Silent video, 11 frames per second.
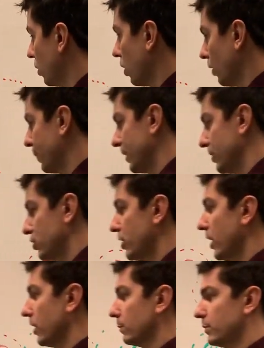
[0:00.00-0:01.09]
are being
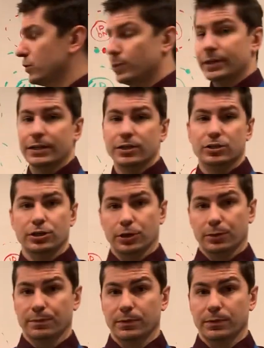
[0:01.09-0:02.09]
shared between these 2.